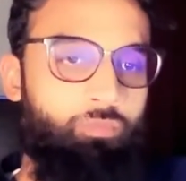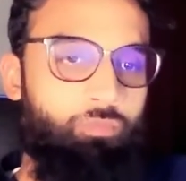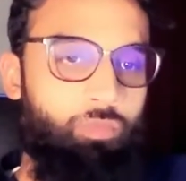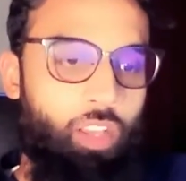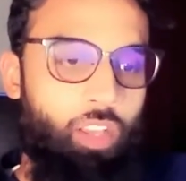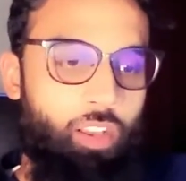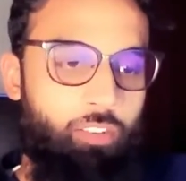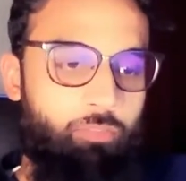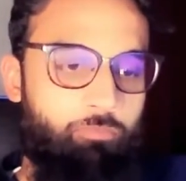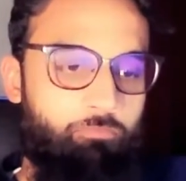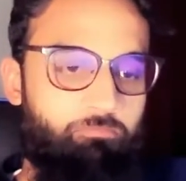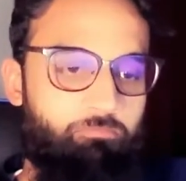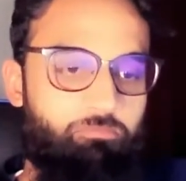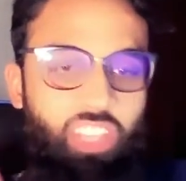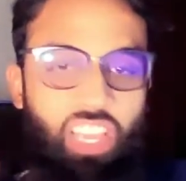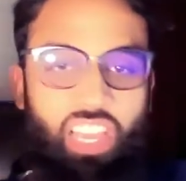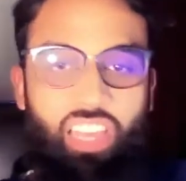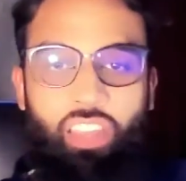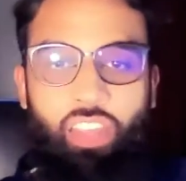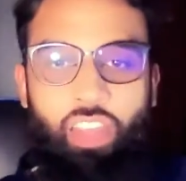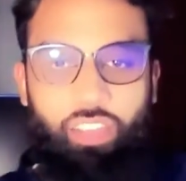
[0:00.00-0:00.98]

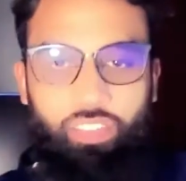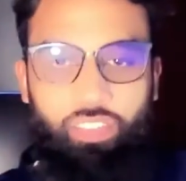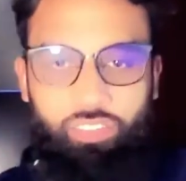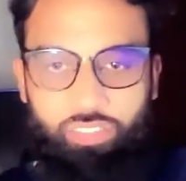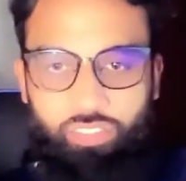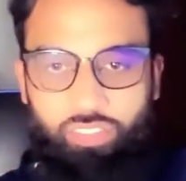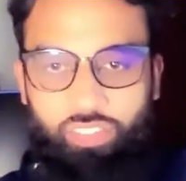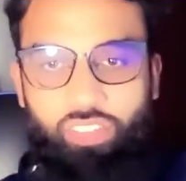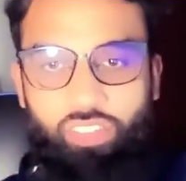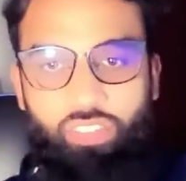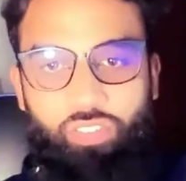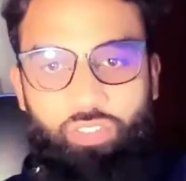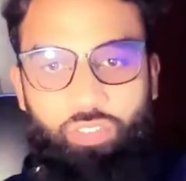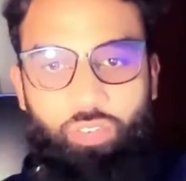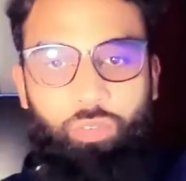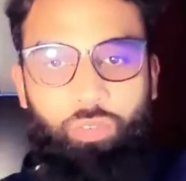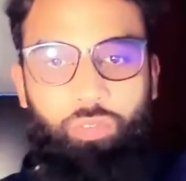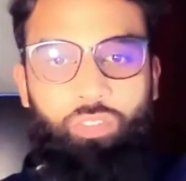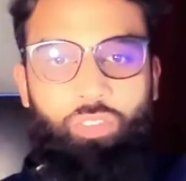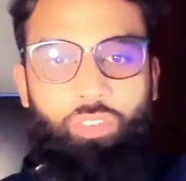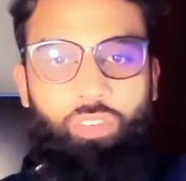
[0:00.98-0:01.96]
10x their
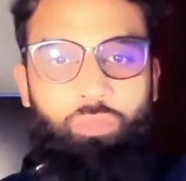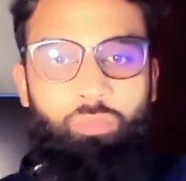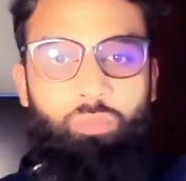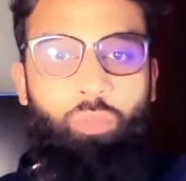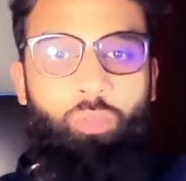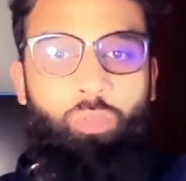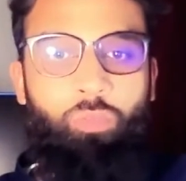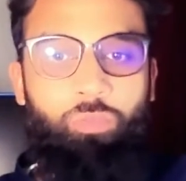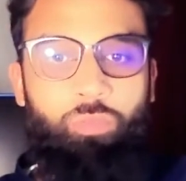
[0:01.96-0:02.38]
growth or move